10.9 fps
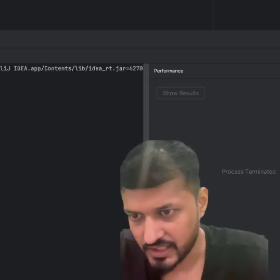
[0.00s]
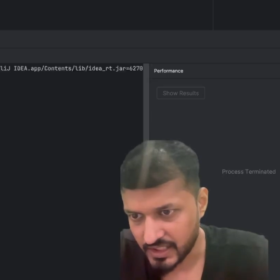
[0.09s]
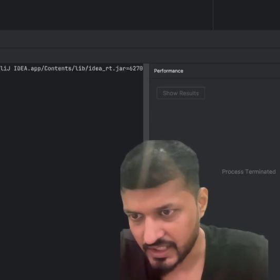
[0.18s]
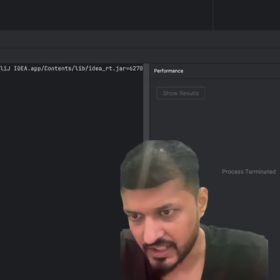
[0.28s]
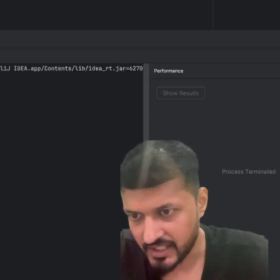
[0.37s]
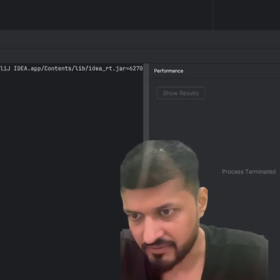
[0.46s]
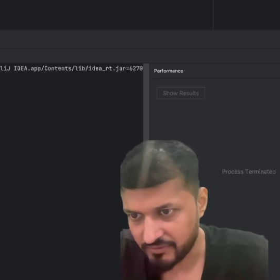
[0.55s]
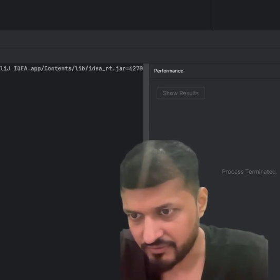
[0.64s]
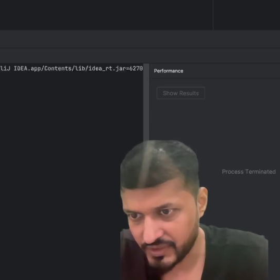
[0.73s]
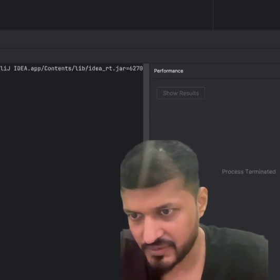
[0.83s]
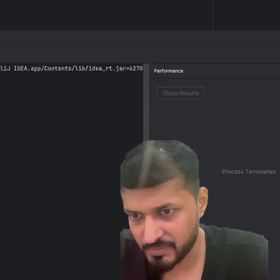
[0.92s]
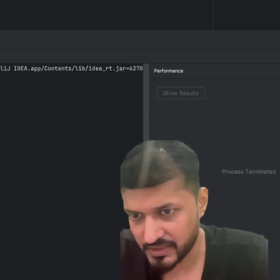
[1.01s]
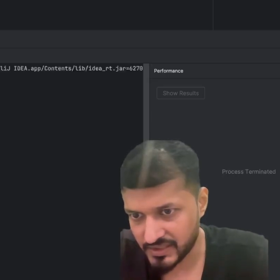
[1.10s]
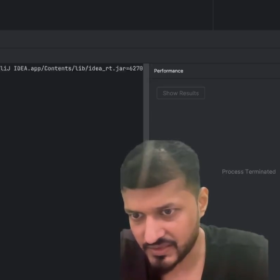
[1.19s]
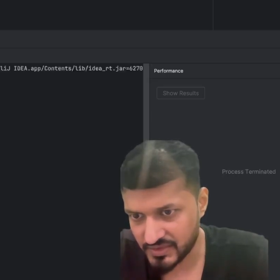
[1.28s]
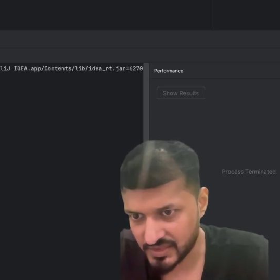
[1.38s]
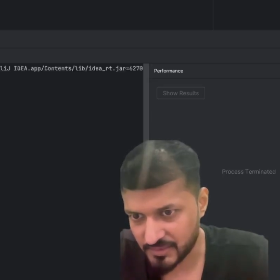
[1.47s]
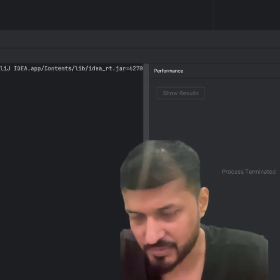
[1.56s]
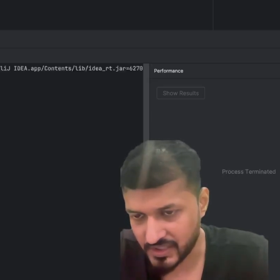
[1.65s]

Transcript: And FizzBuzz is